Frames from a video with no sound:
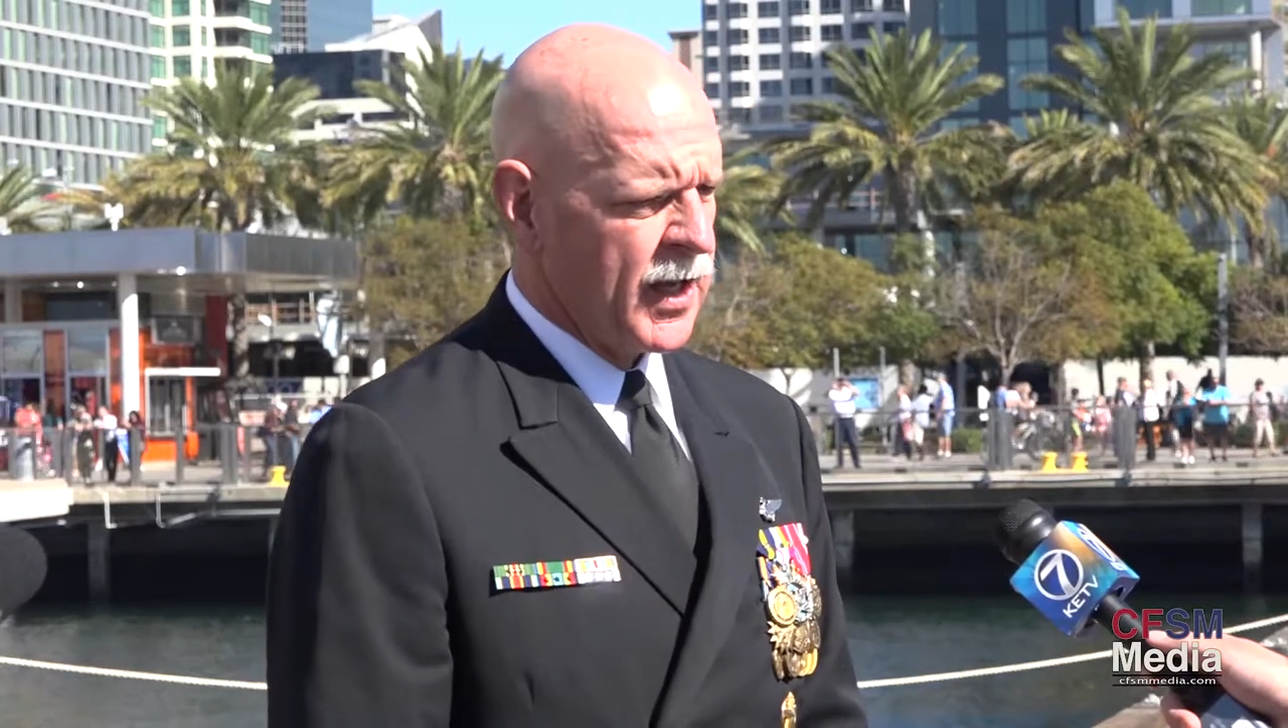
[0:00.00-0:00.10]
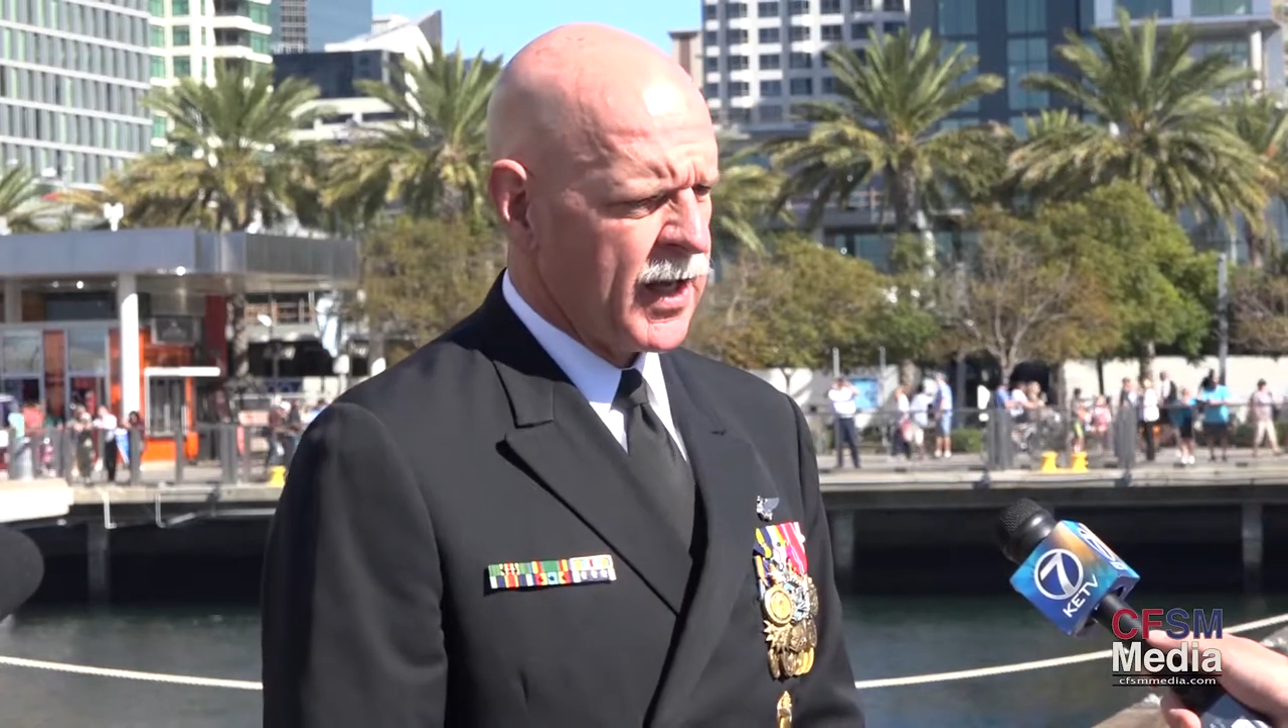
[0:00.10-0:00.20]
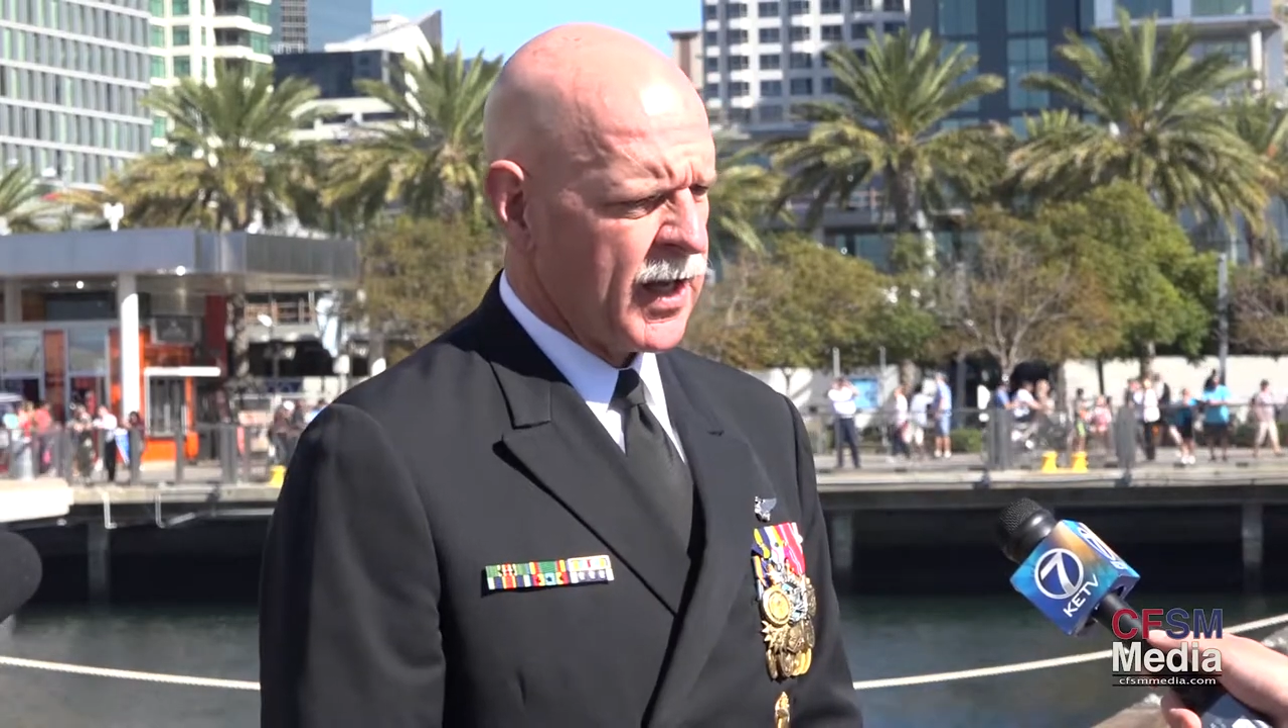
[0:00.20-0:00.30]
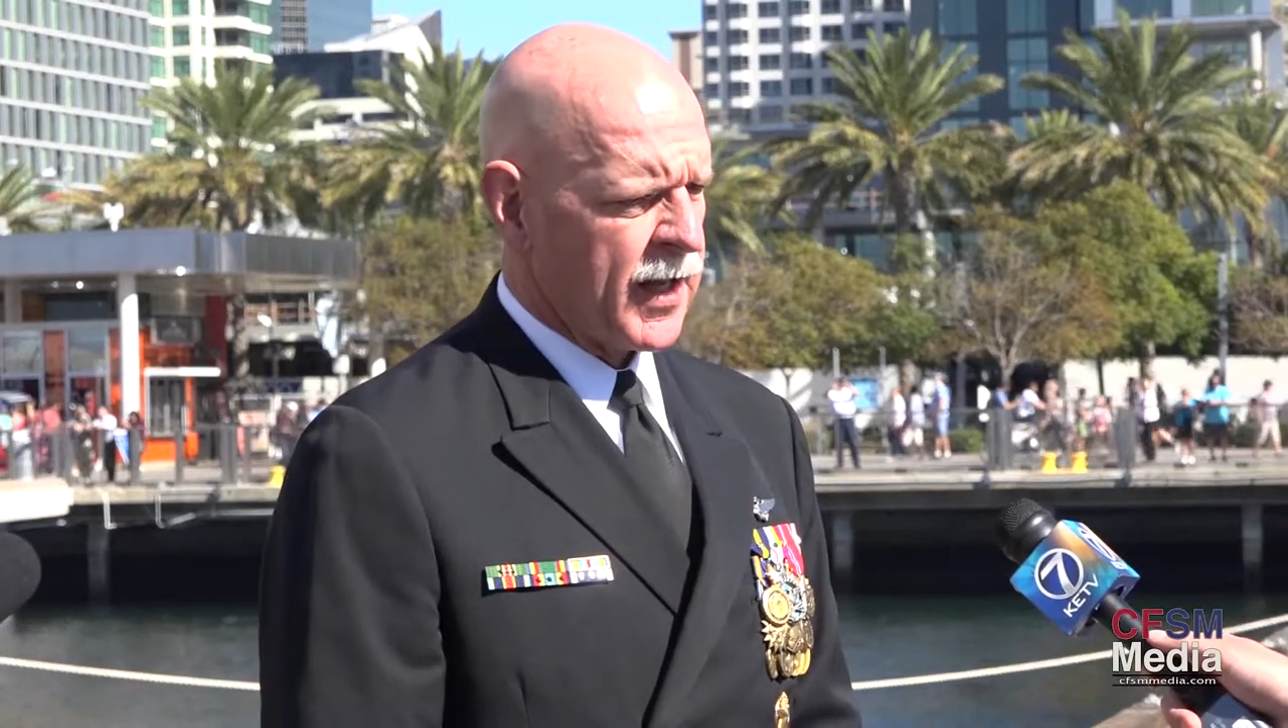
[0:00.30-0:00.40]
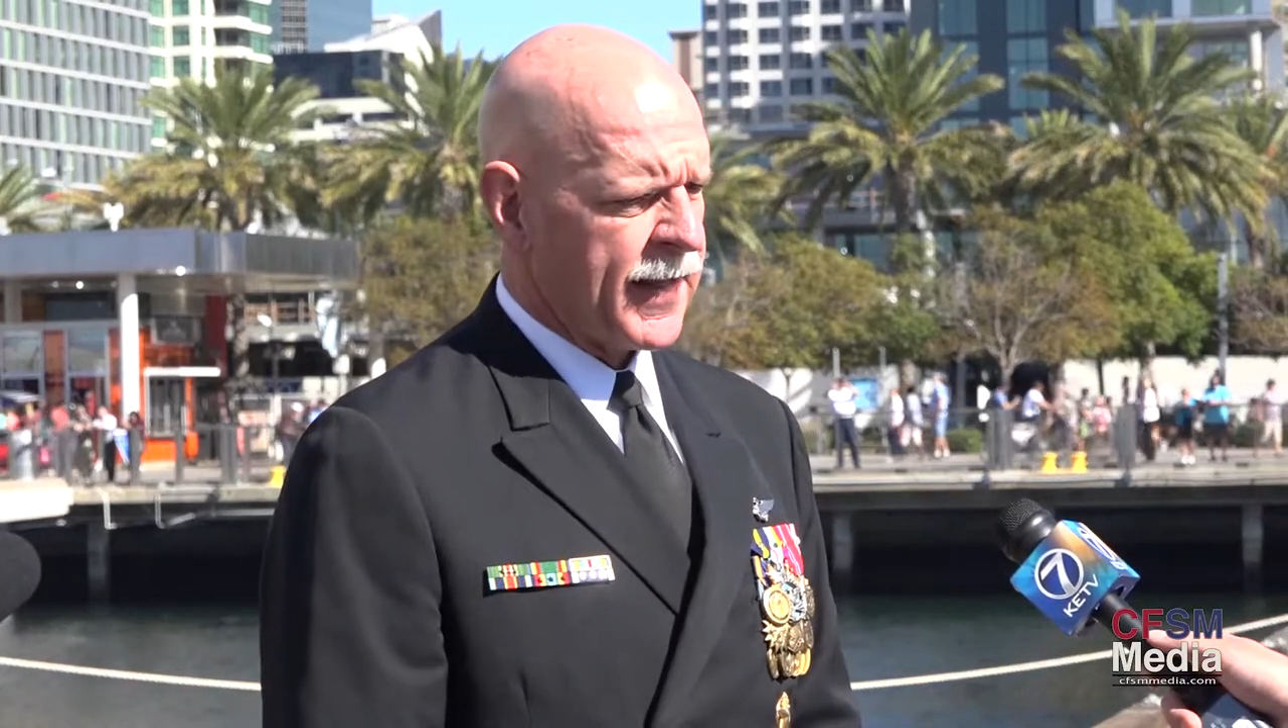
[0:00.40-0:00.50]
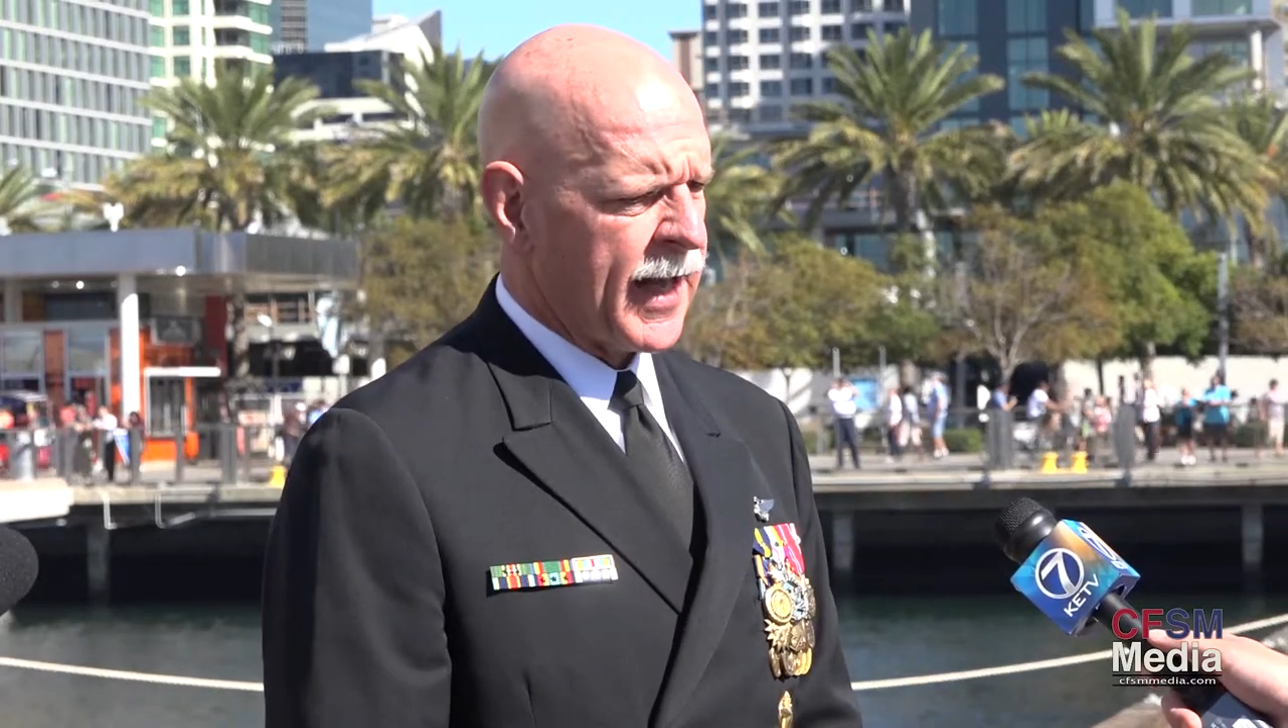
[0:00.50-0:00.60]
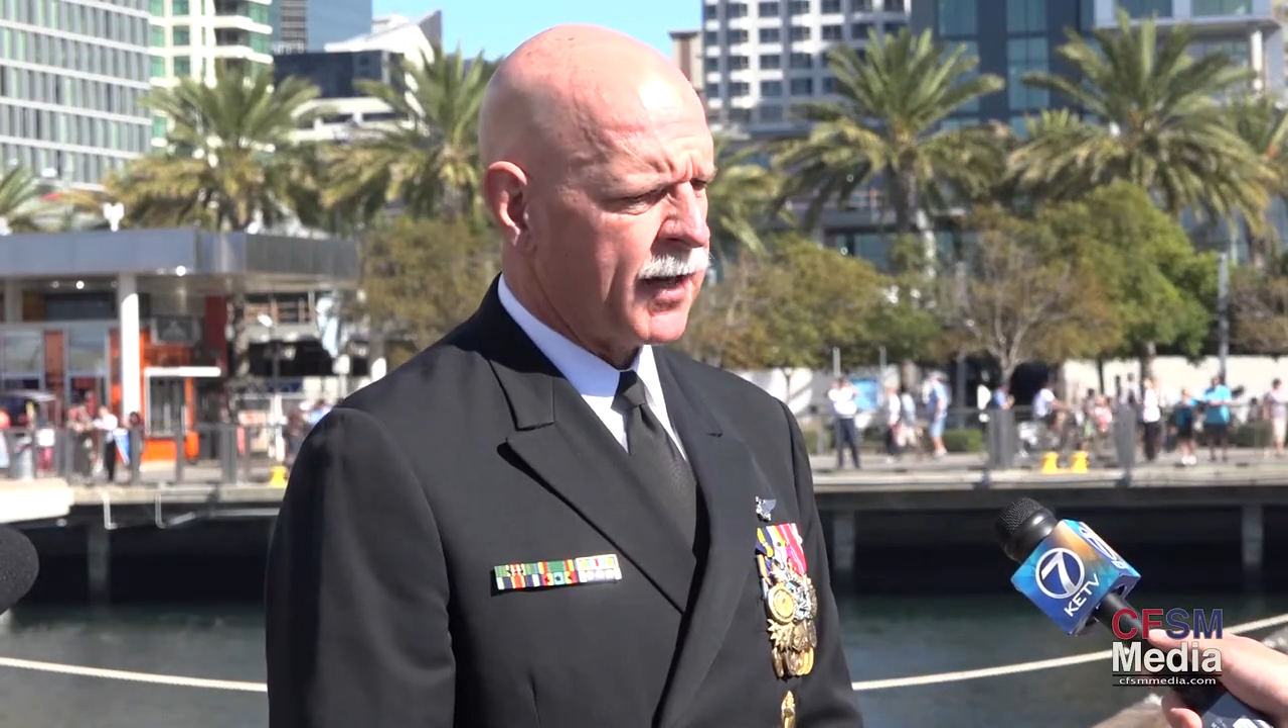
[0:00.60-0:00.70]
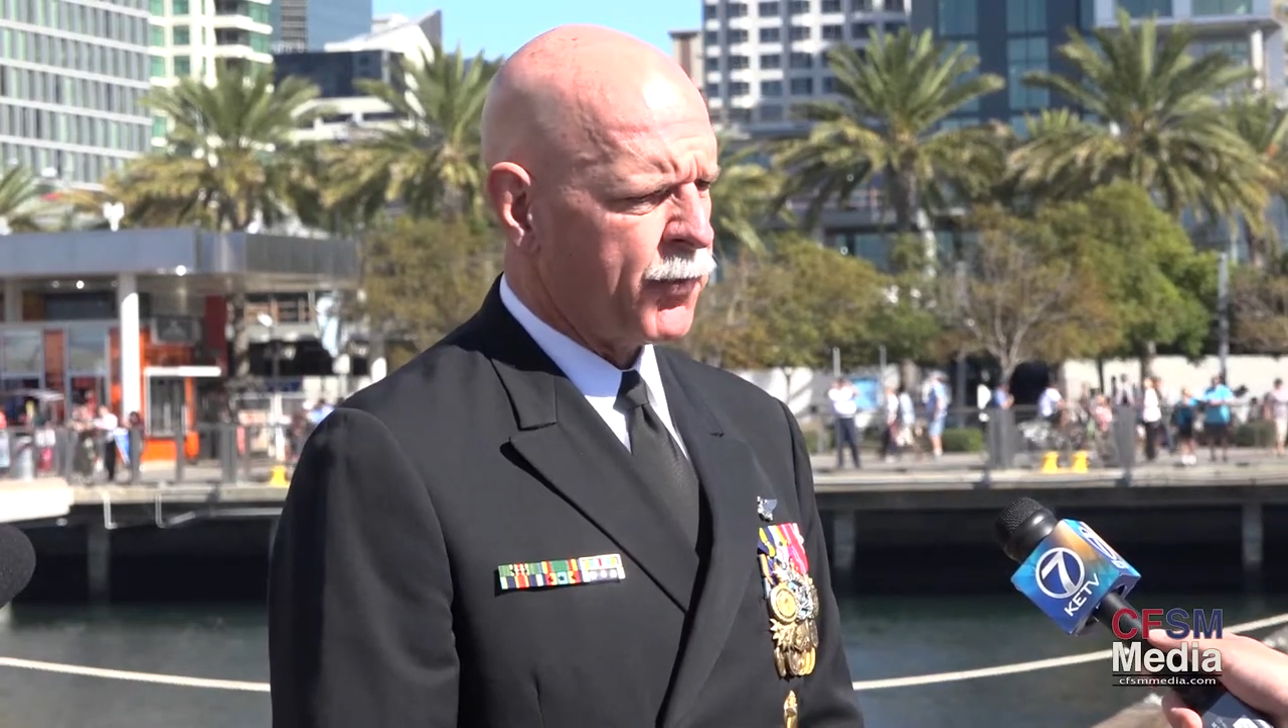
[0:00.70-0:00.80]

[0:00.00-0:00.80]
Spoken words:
that